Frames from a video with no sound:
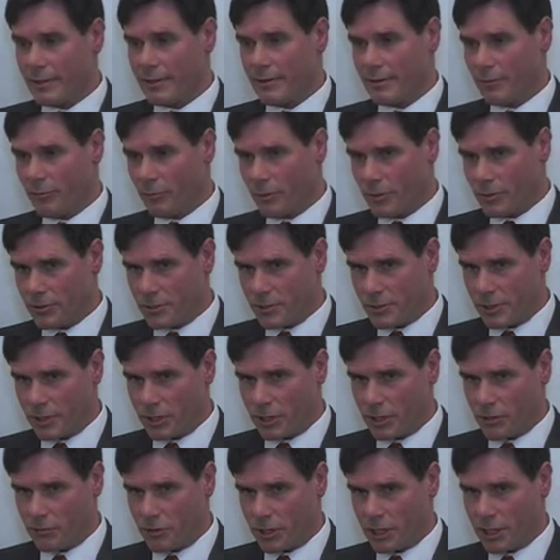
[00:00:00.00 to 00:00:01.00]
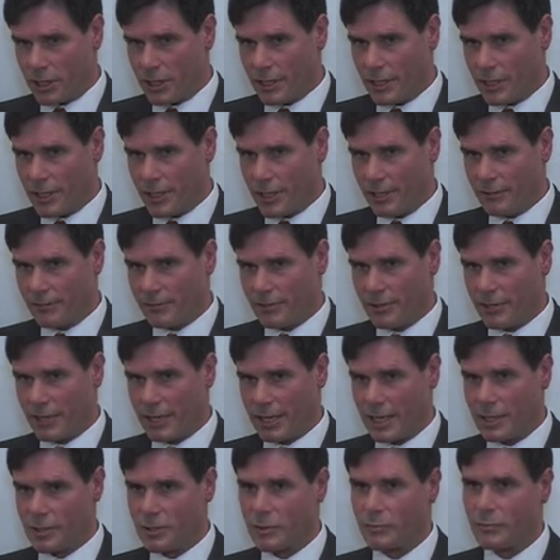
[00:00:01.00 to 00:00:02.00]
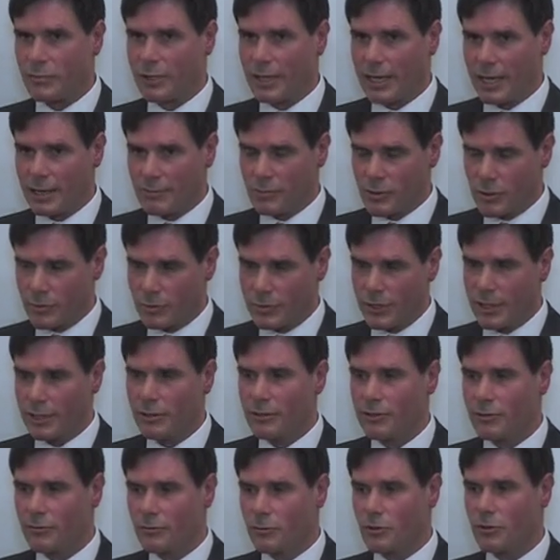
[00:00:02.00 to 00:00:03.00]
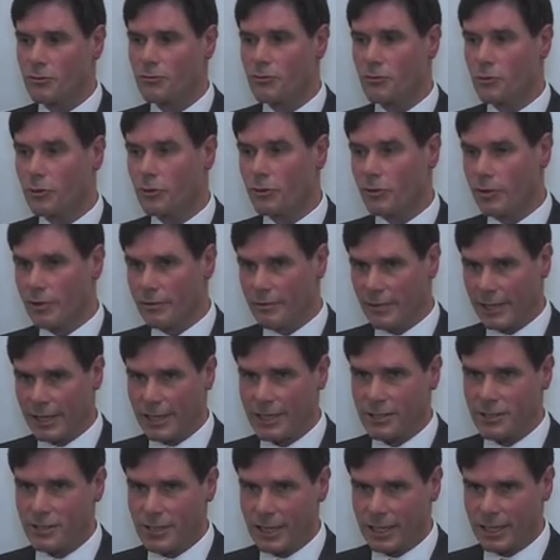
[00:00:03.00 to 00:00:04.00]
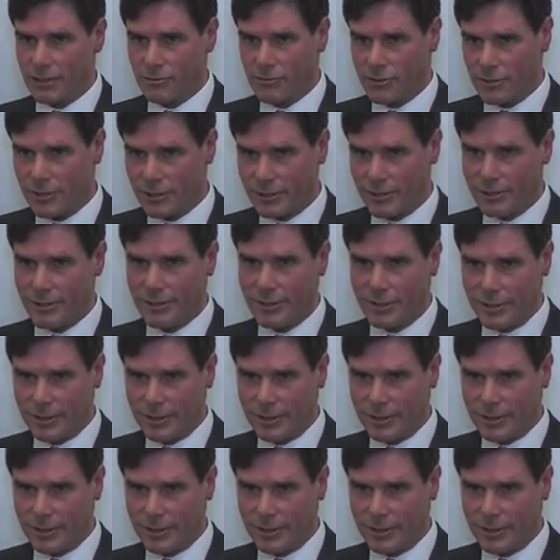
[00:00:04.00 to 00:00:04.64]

once things recurred after that and perhaps a period of withdrawal of the anti-androgen,